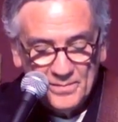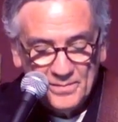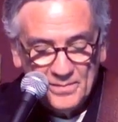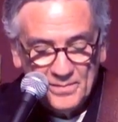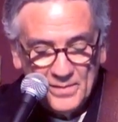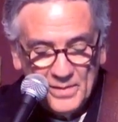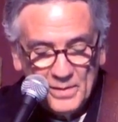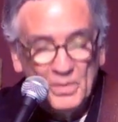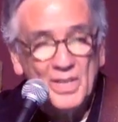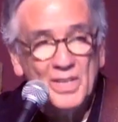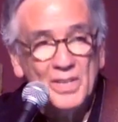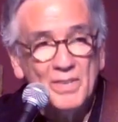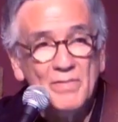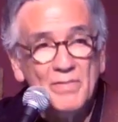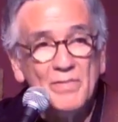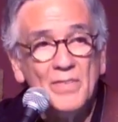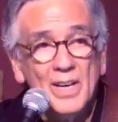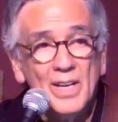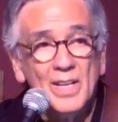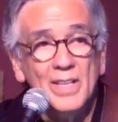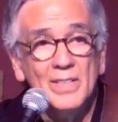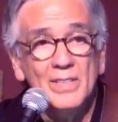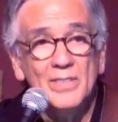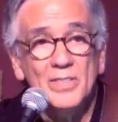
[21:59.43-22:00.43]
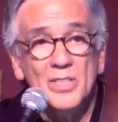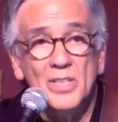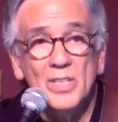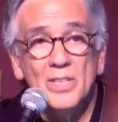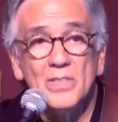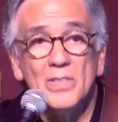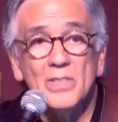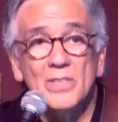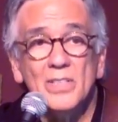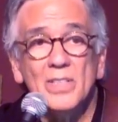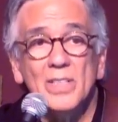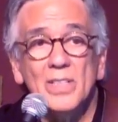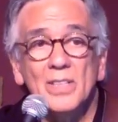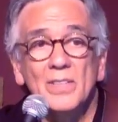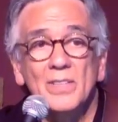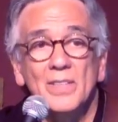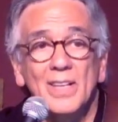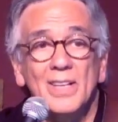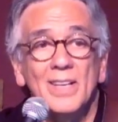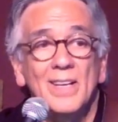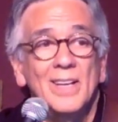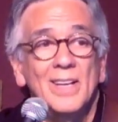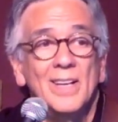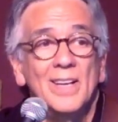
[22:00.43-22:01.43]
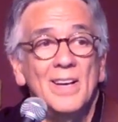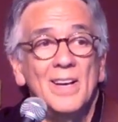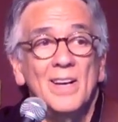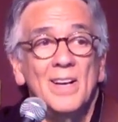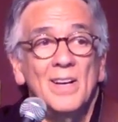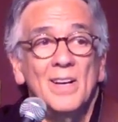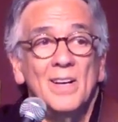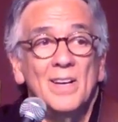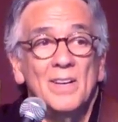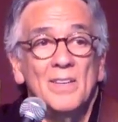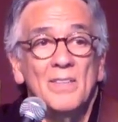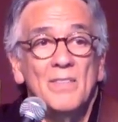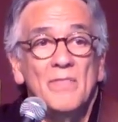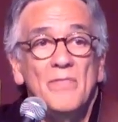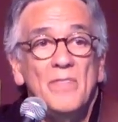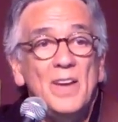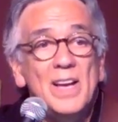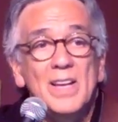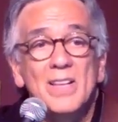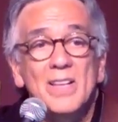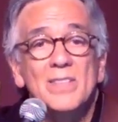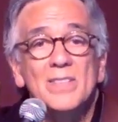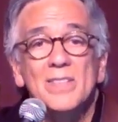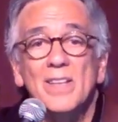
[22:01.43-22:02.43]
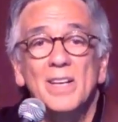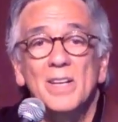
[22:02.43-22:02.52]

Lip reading: We're going to find Jesus in the face and